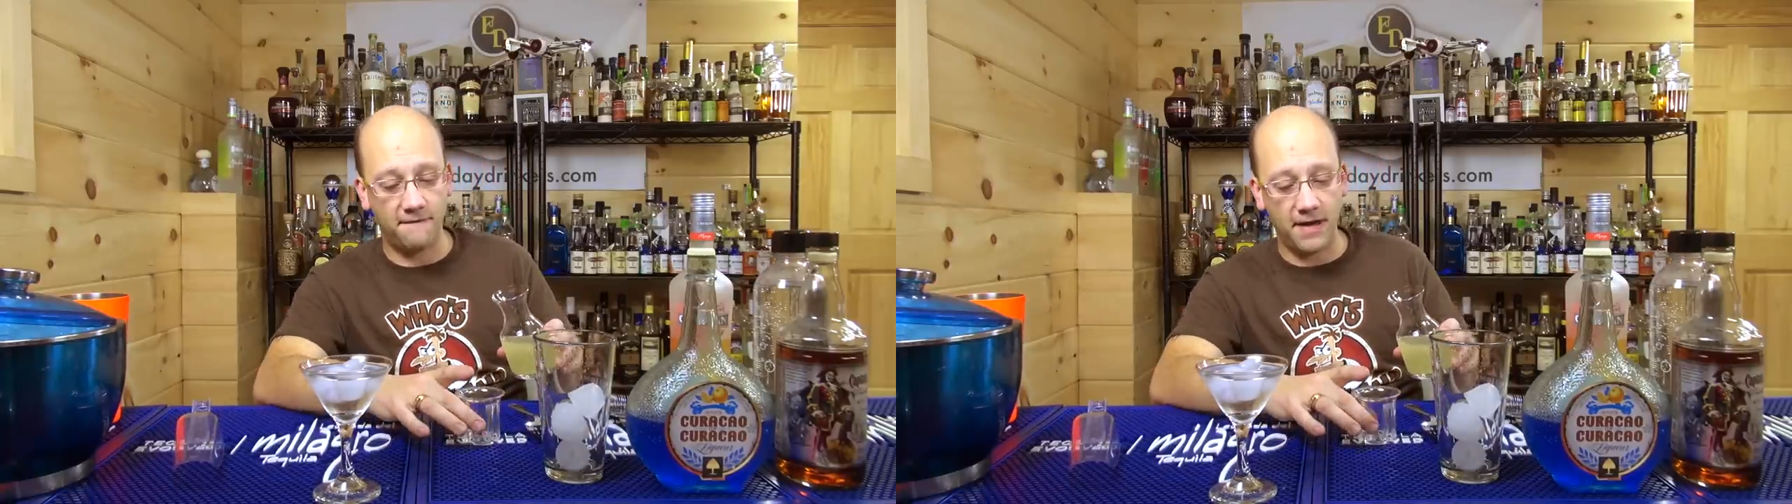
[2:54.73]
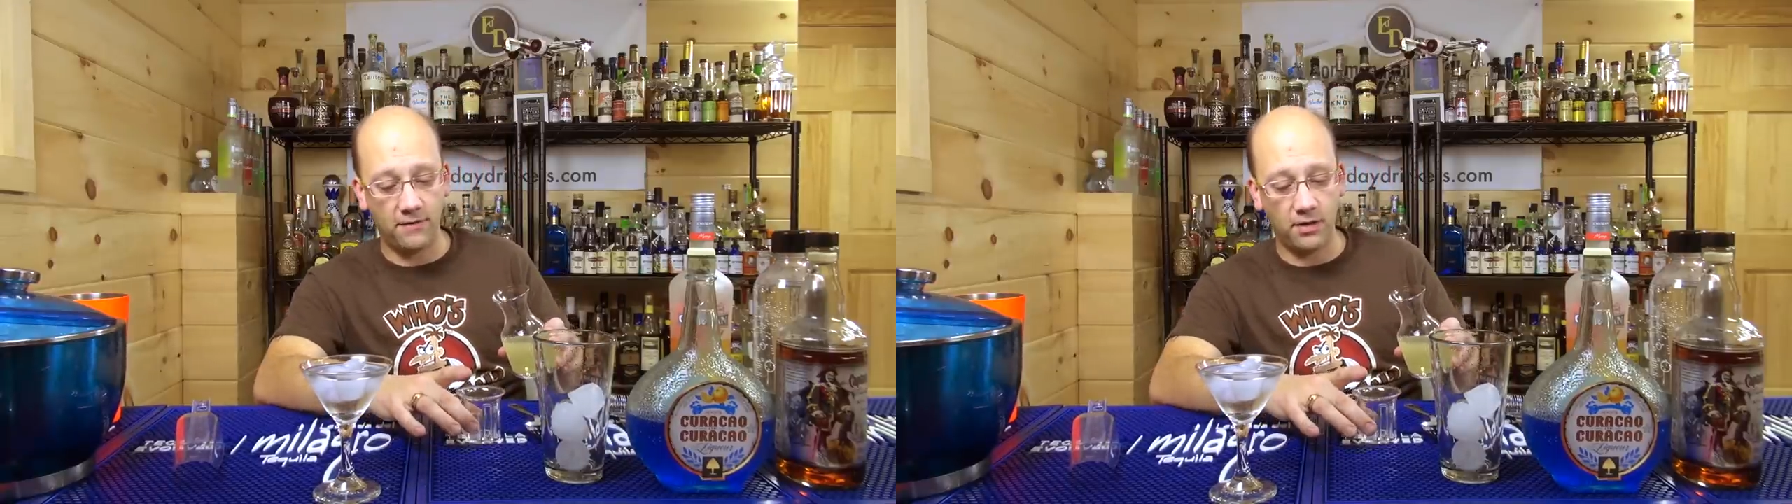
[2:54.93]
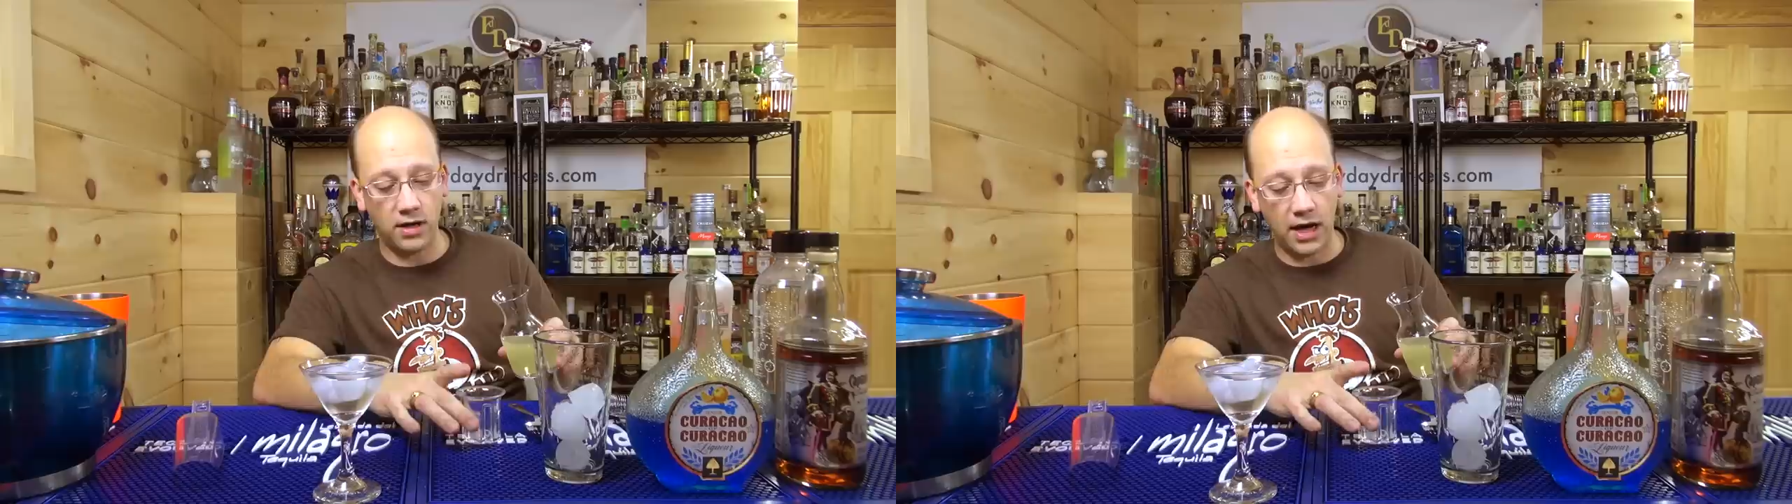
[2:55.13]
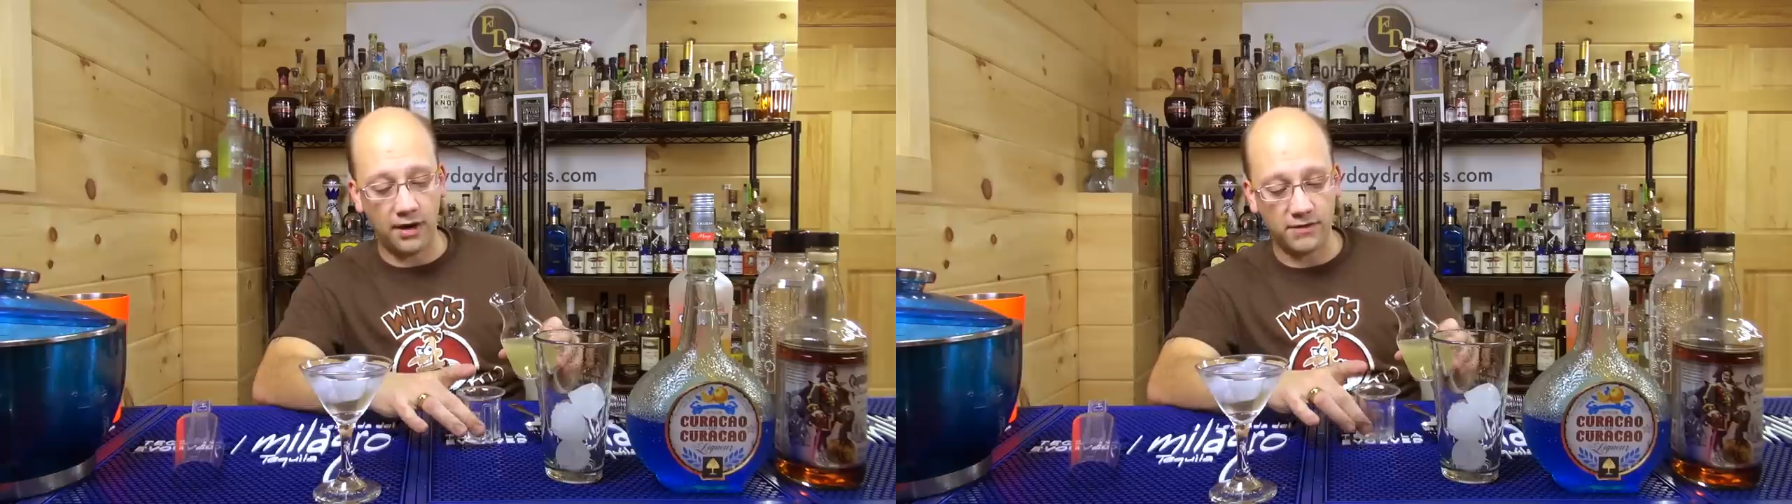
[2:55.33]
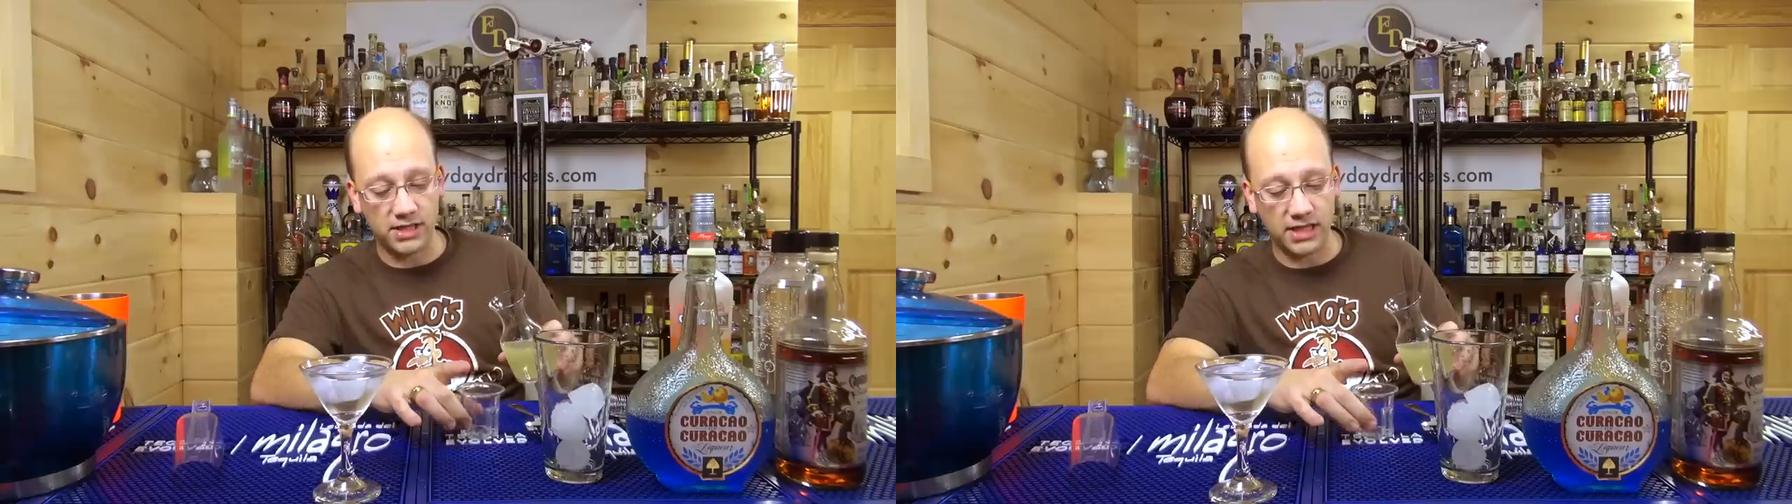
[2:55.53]
favorite
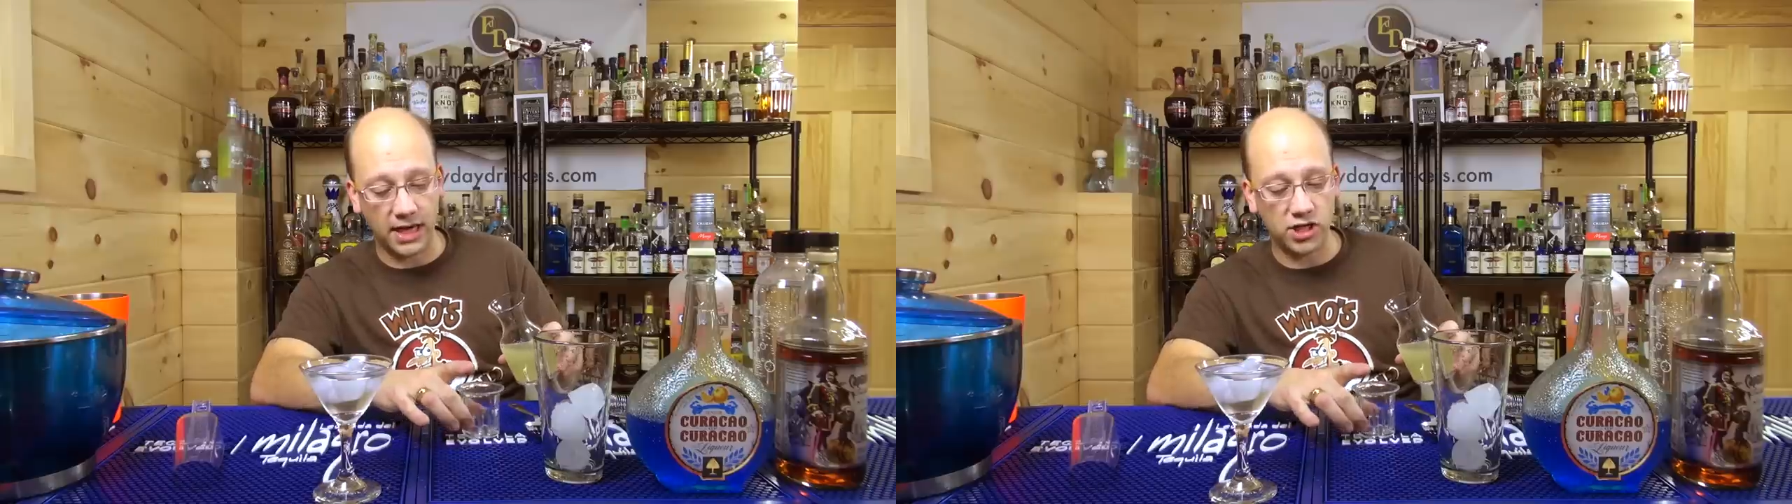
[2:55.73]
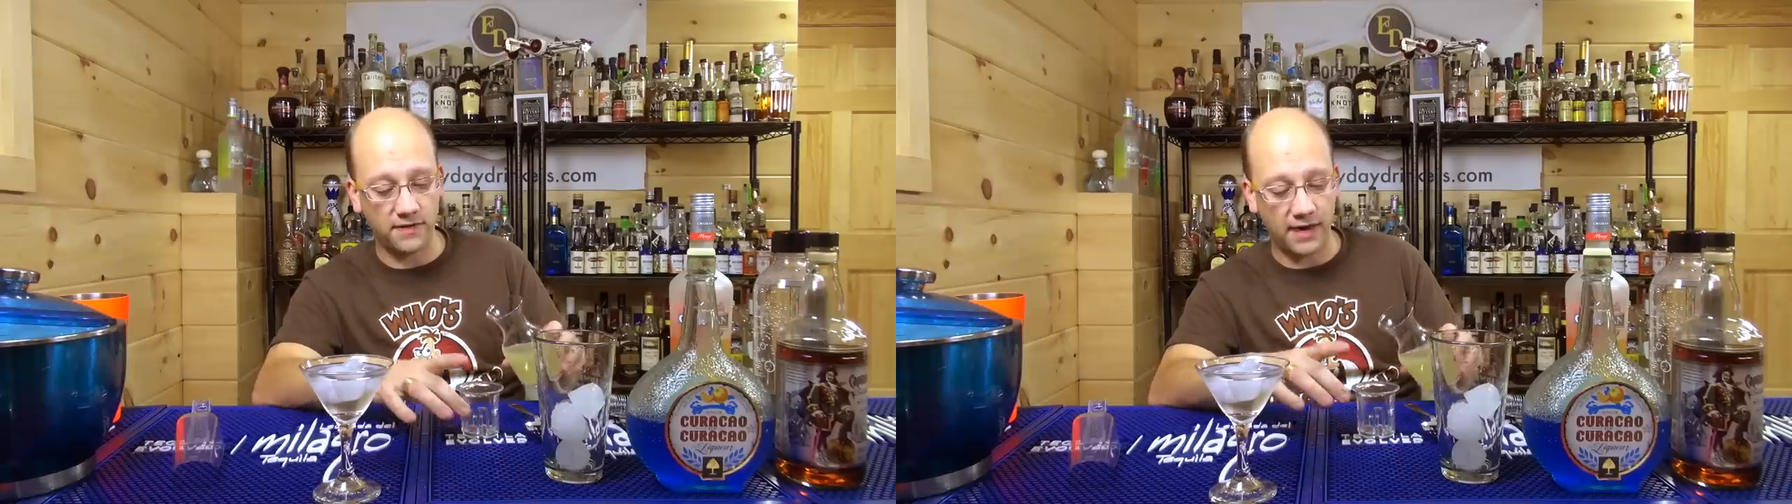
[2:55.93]
out of a selection.